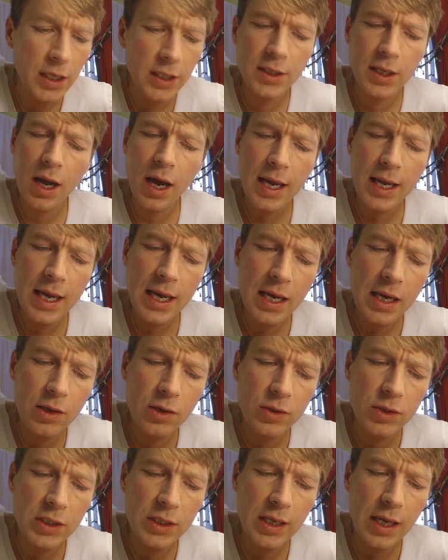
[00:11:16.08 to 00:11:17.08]
Did I hear
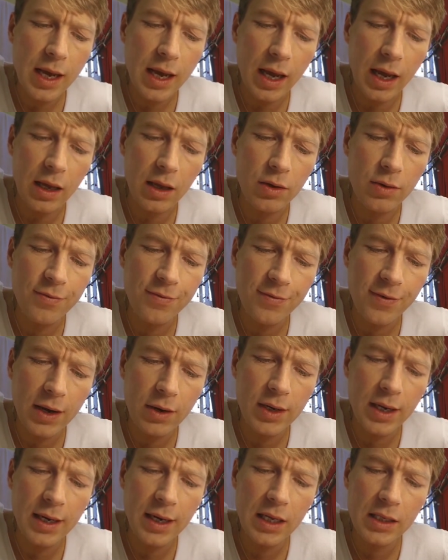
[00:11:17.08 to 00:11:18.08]
you say you
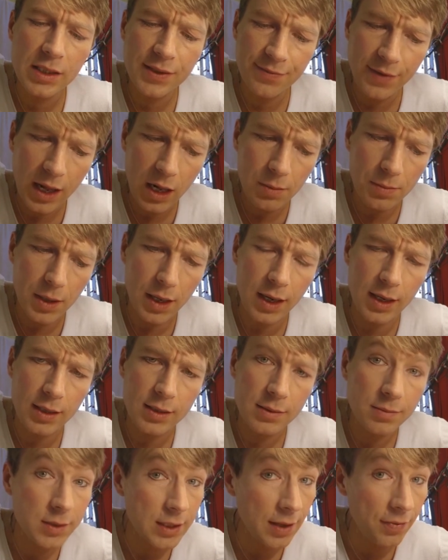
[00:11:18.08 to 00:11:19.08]
found it near Svalbard?
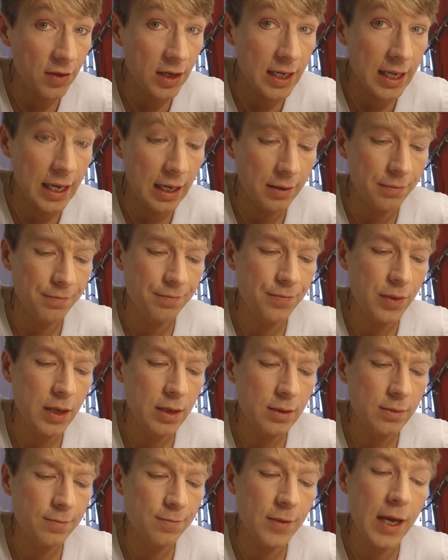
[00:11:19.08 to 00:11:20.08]
Said the dean.
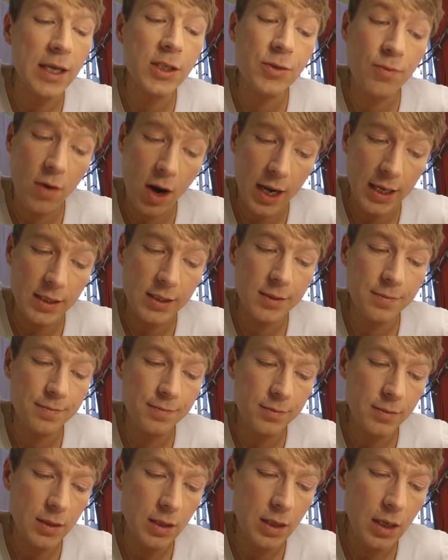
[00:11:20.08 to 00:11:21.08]
That's right.
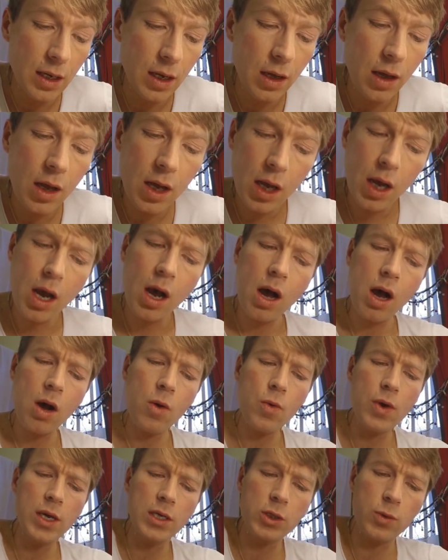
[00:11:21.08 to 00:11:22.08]
Are
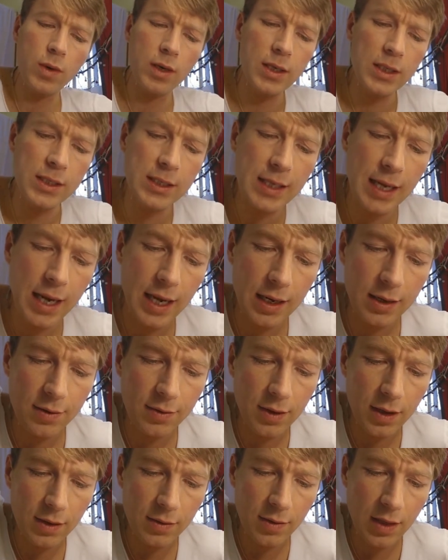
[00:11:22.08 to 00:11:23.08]
we to understand
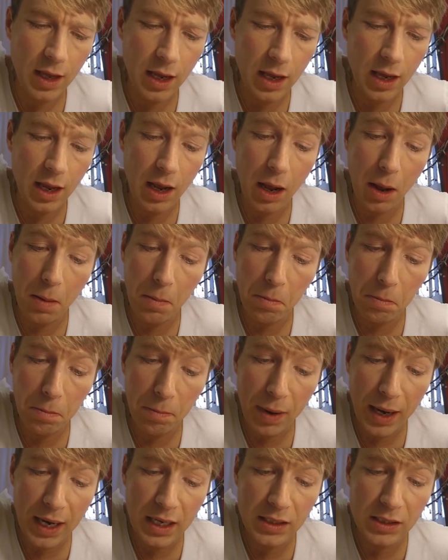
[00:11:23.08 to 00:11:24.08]
that the
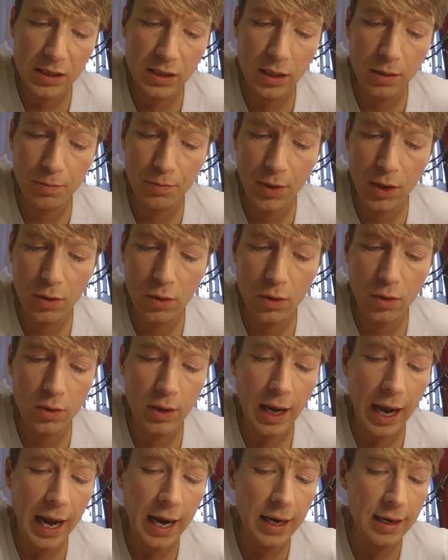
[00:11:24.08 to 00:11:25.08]

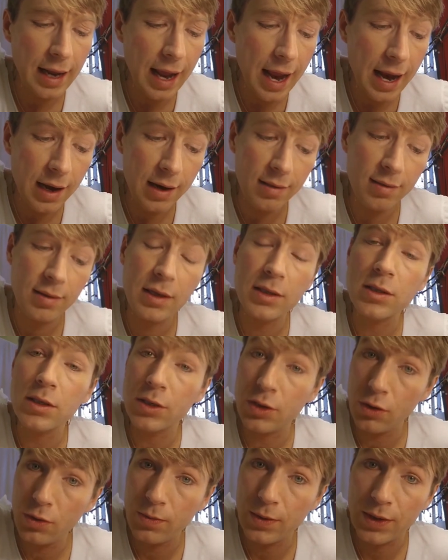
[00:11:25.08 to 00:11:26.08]
Panzerbjorn had anything to
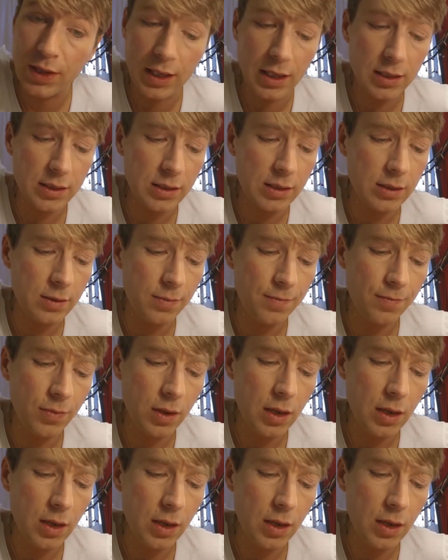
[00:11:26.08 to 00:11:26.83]
do with this?